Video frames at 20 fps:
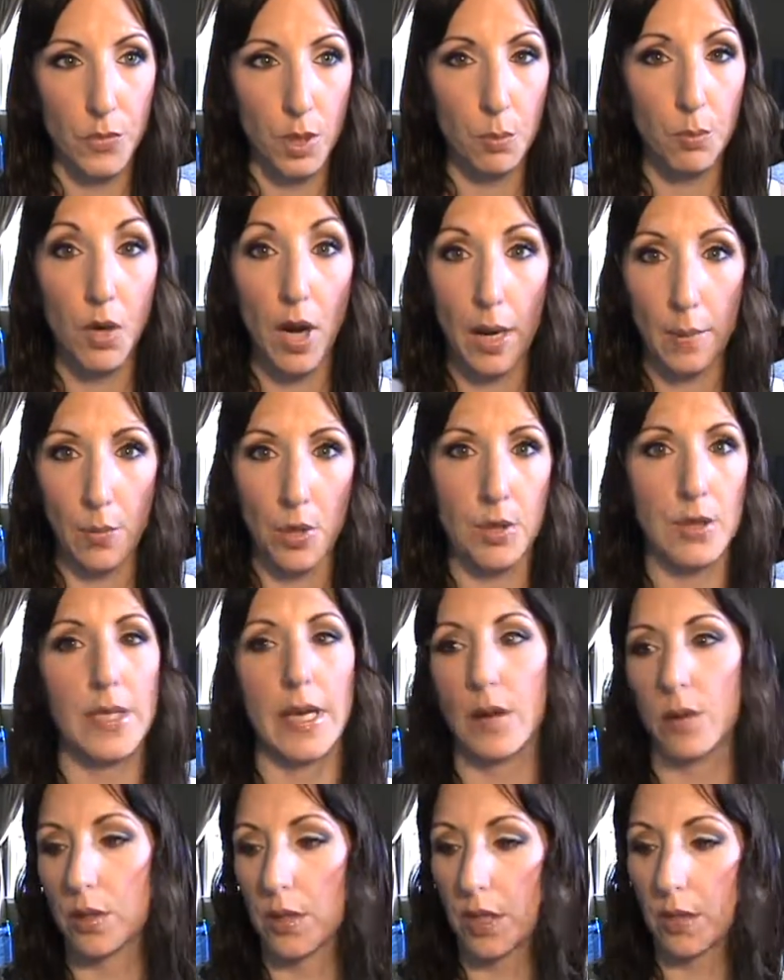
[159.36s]
primers
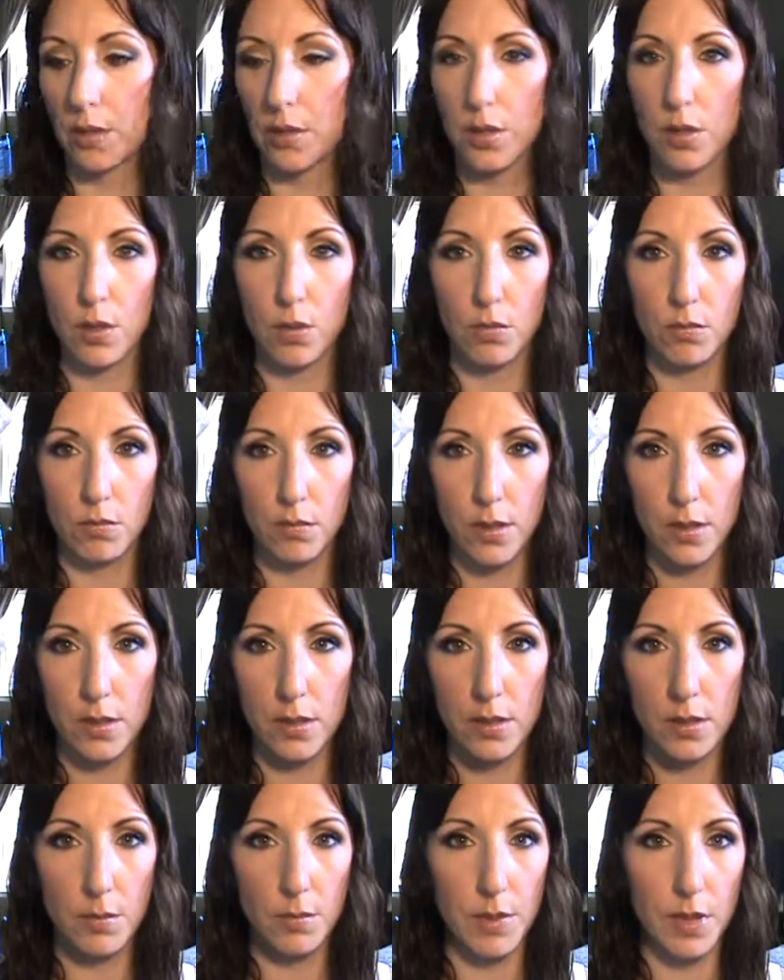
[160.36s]
out there. So this
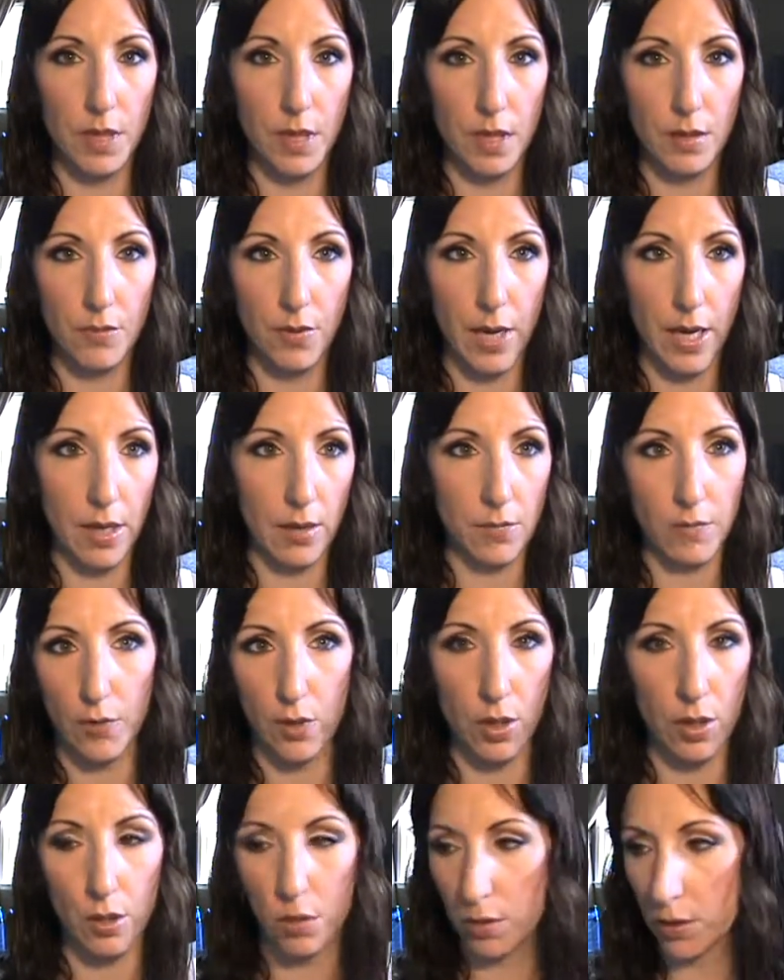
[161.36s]
is something I've had for
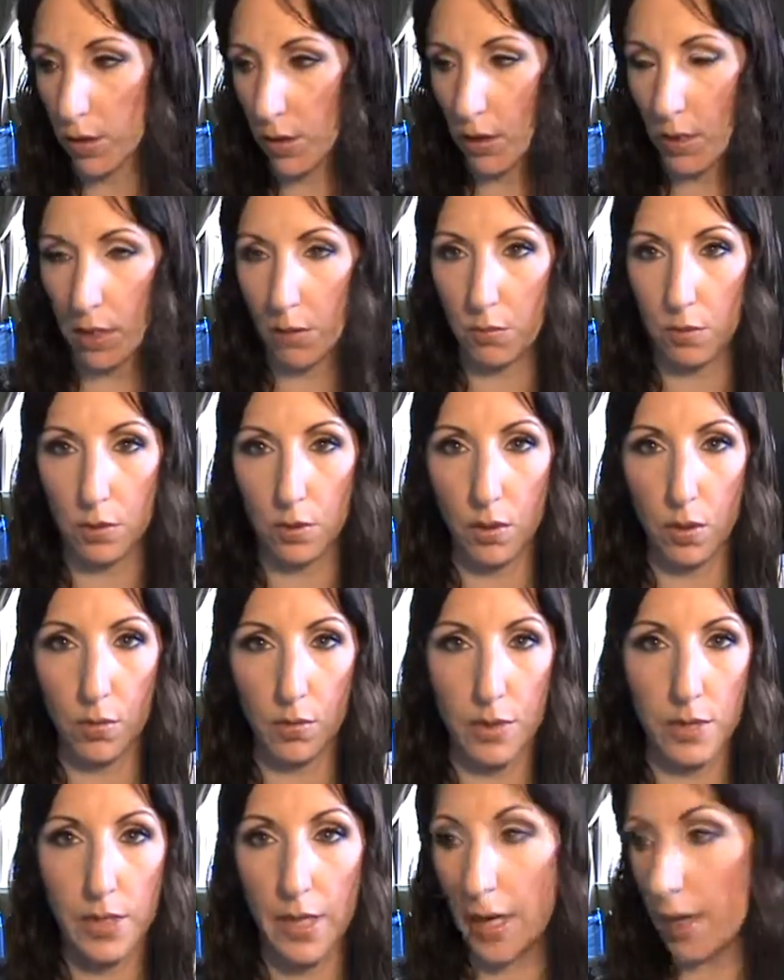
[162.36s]
years, and I will
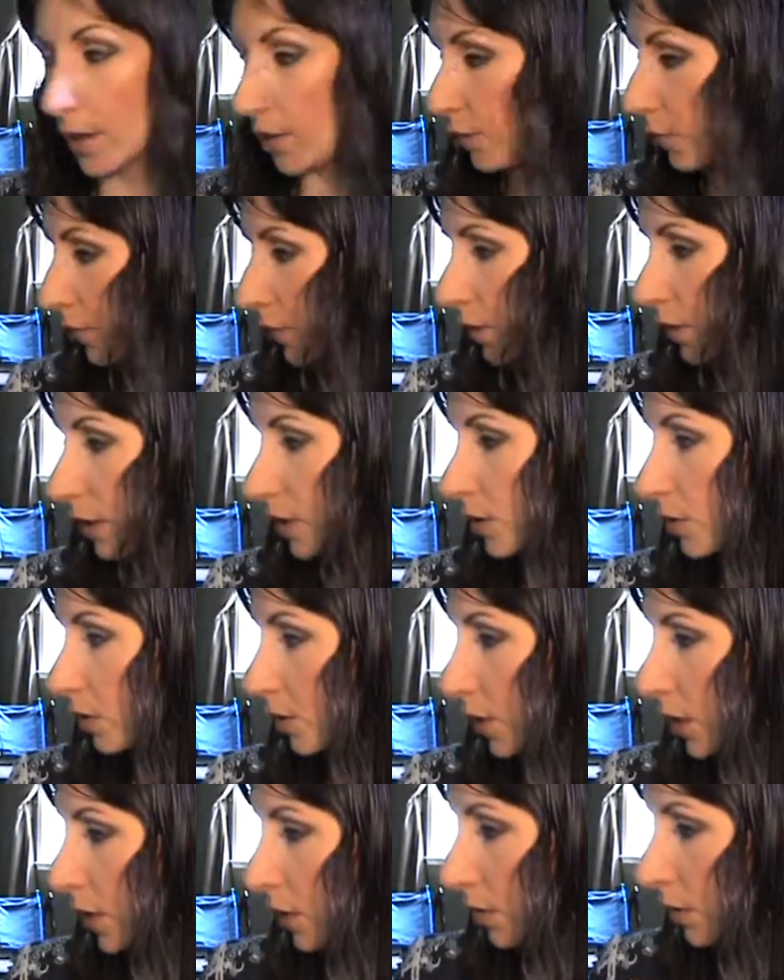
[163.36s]
always have until
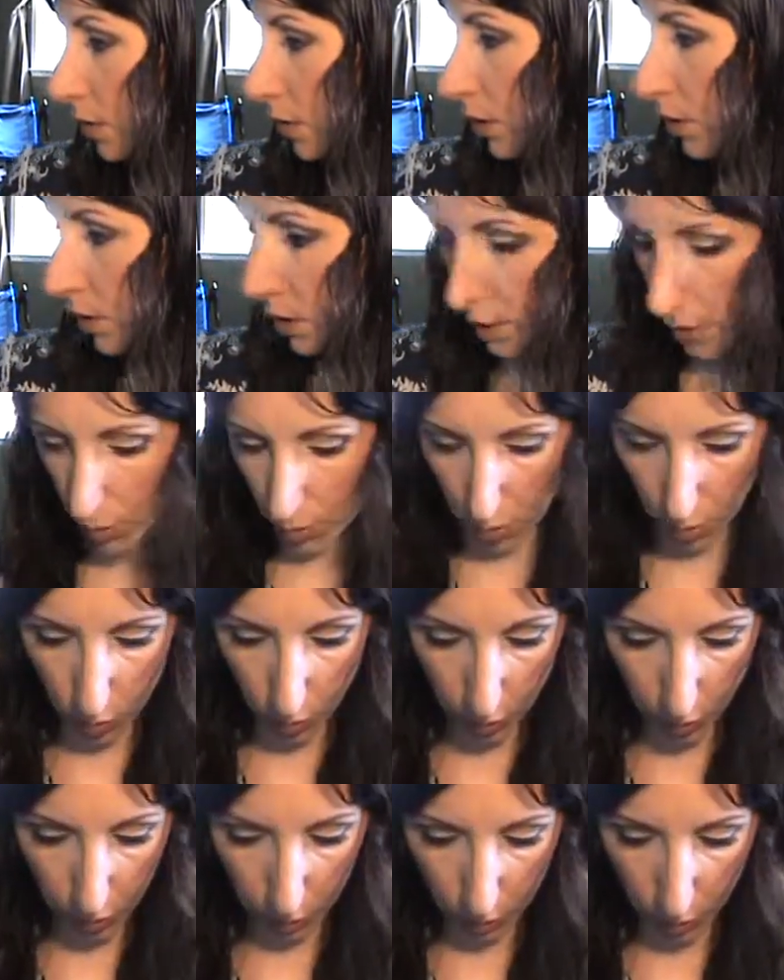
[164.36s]
they
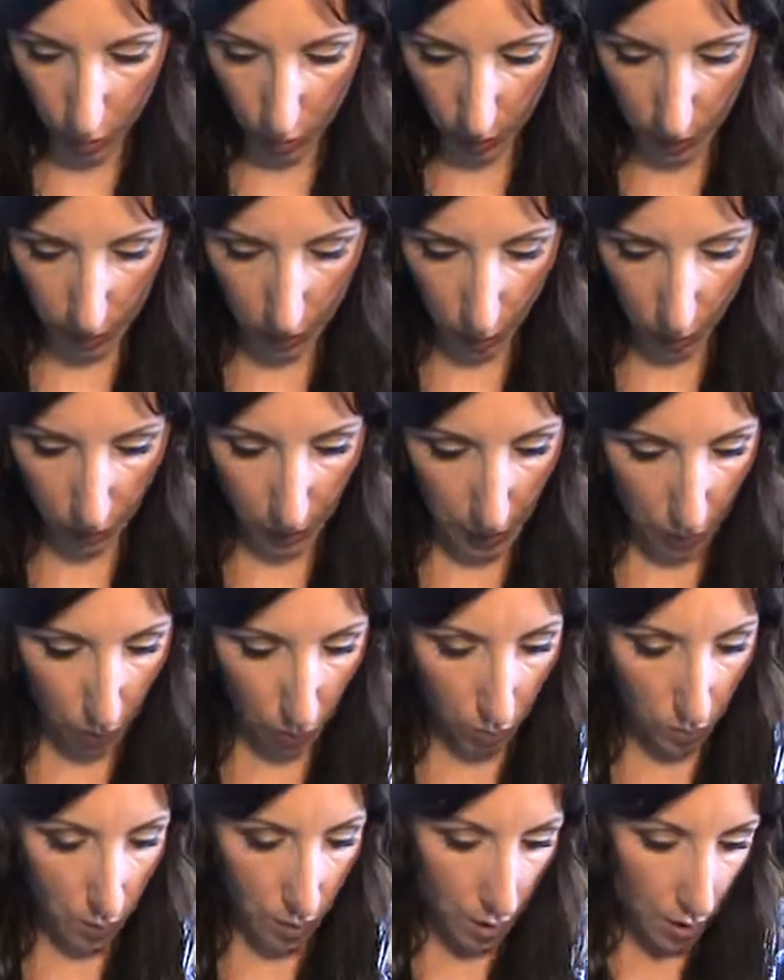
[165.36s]
discontinue it, which let's hope they
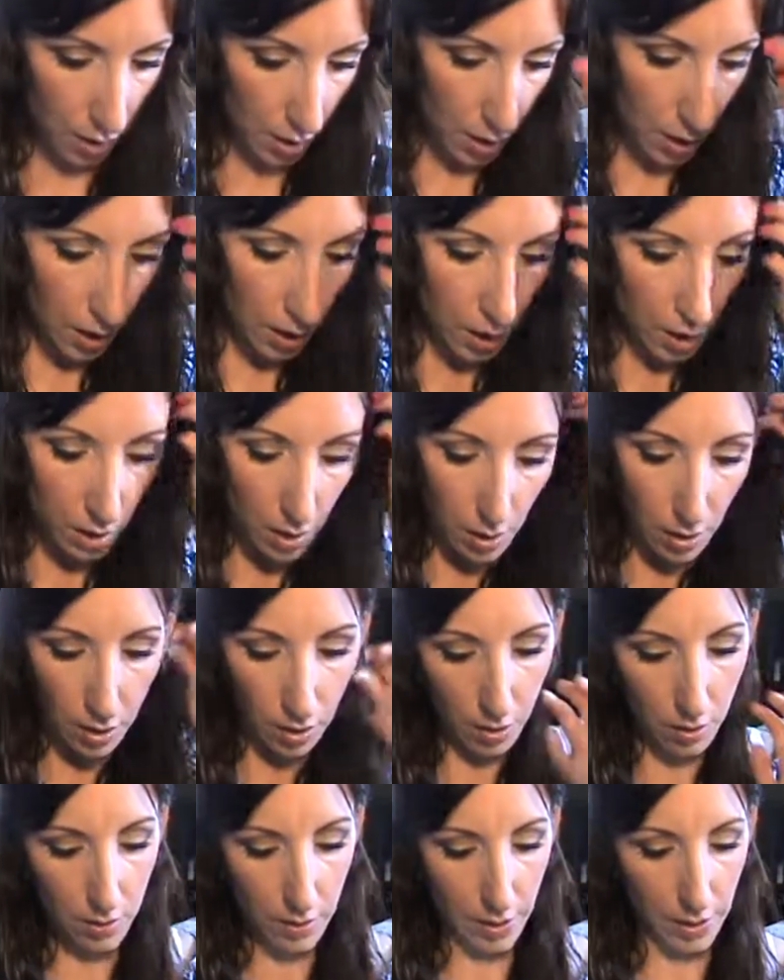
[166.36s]
don't.
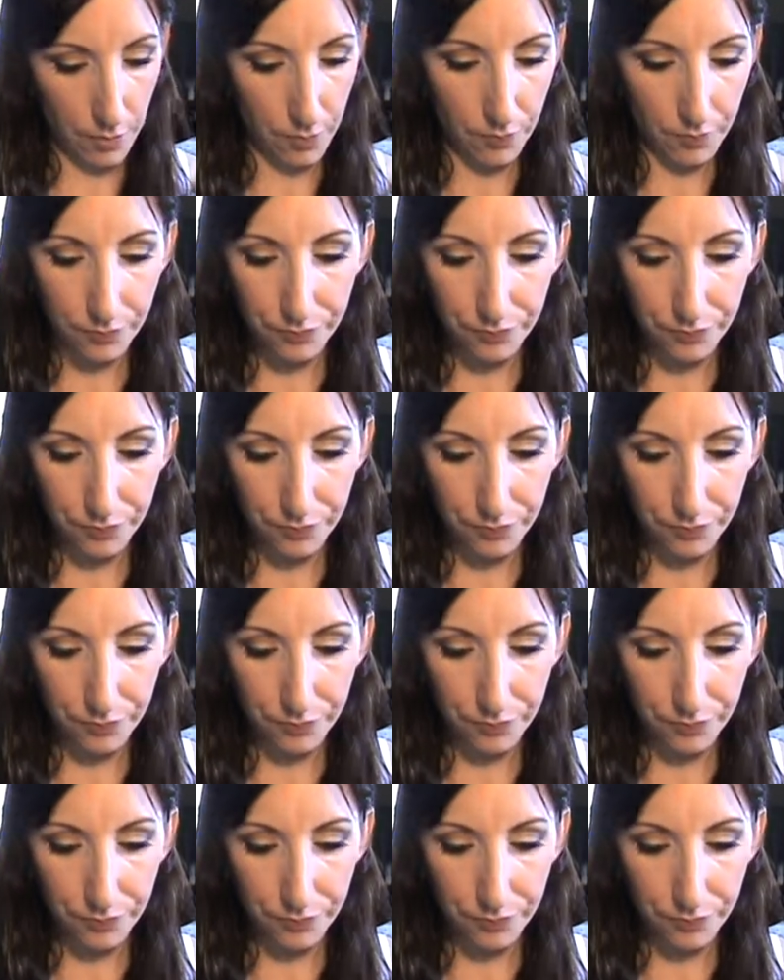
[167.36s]
All right.